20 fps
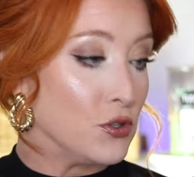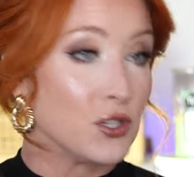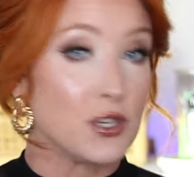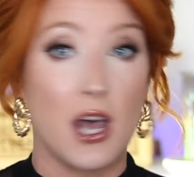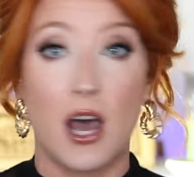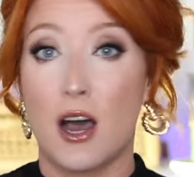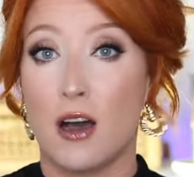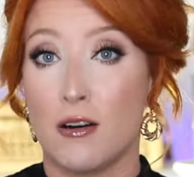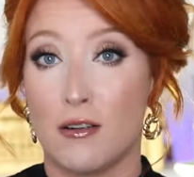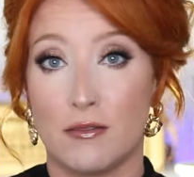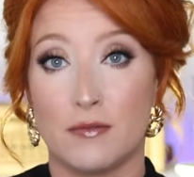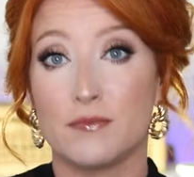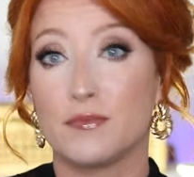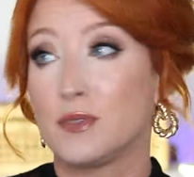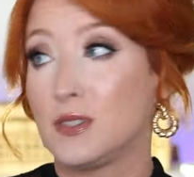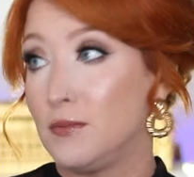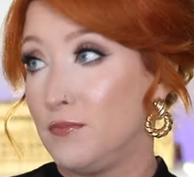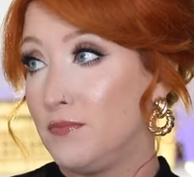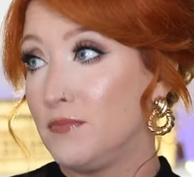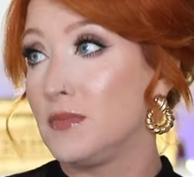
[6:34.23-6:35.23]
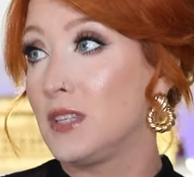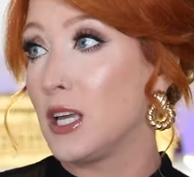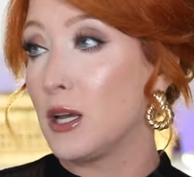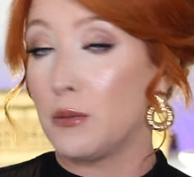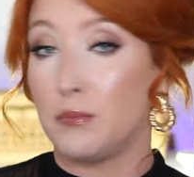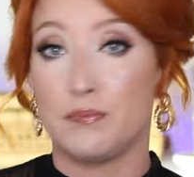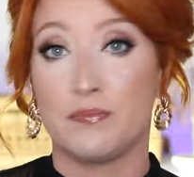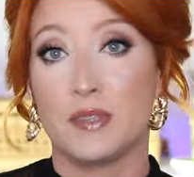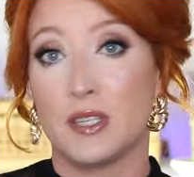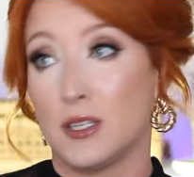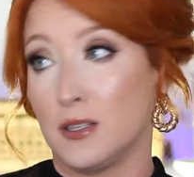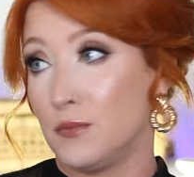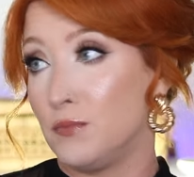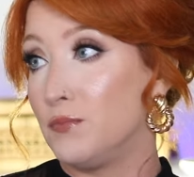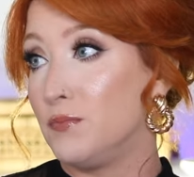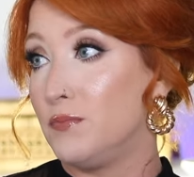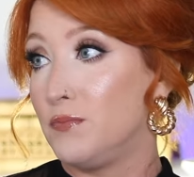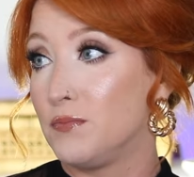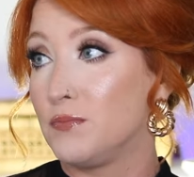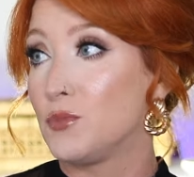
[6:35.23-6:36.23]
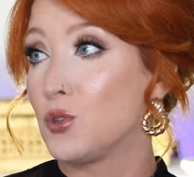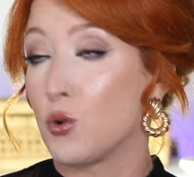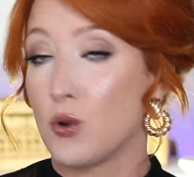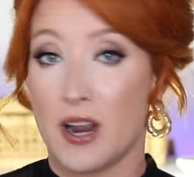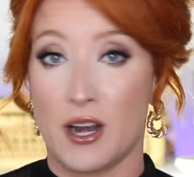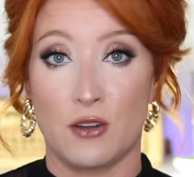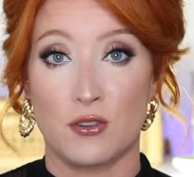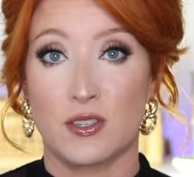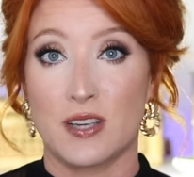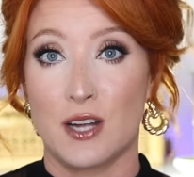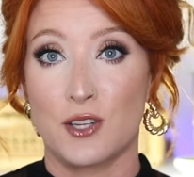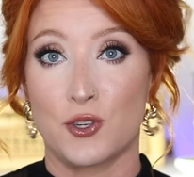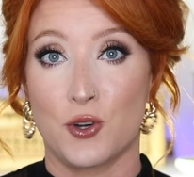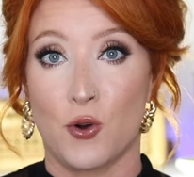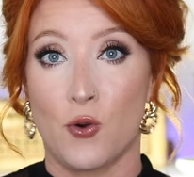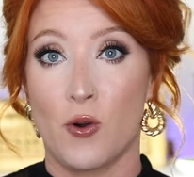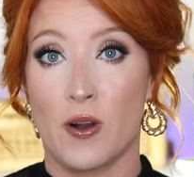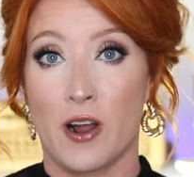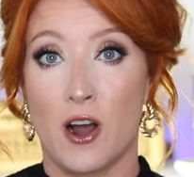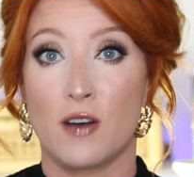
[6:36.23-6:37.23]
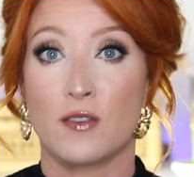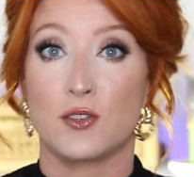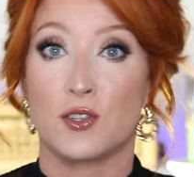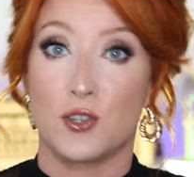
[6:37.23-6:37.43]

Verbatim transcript: So the tornado signs are going on.